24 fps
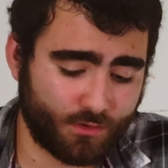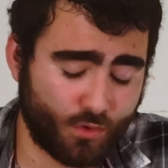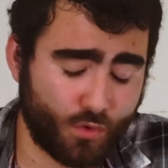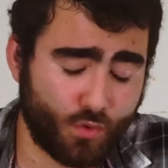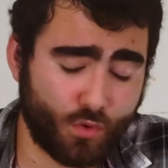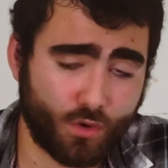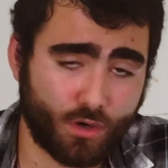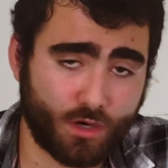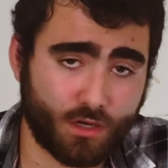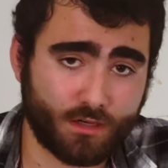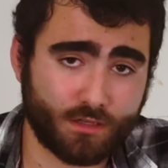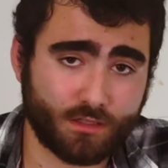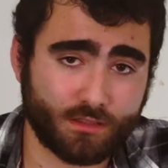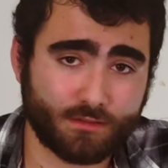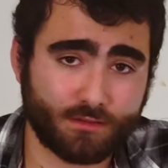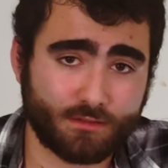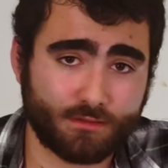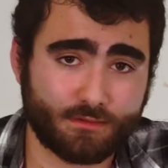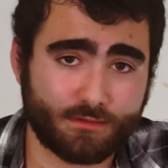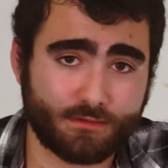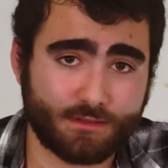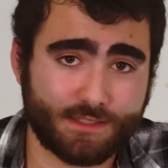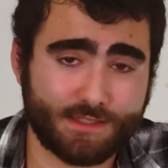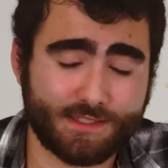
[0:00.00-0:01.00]
or
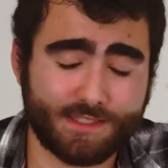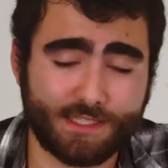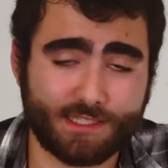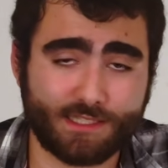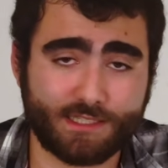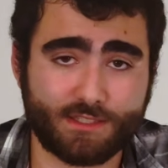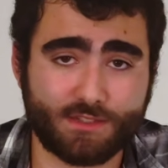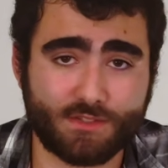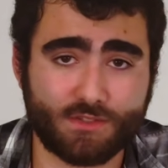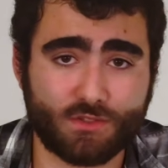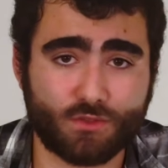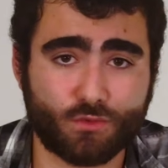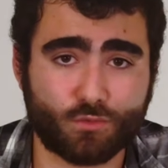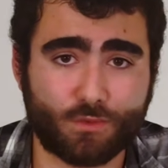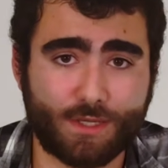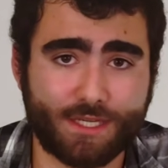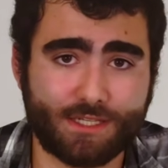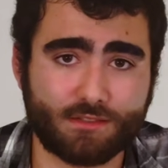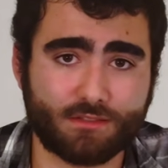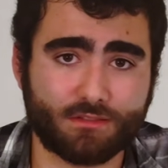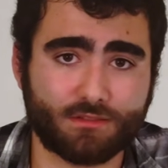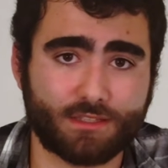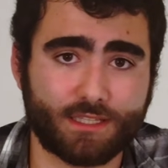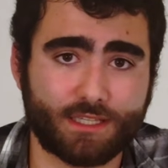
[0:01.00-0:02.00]
the city is
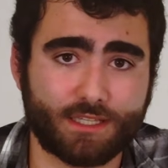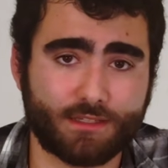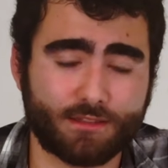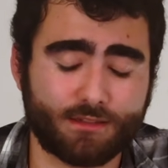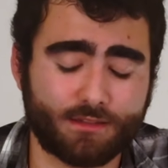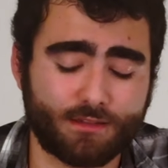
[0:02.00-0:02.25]
dwindling.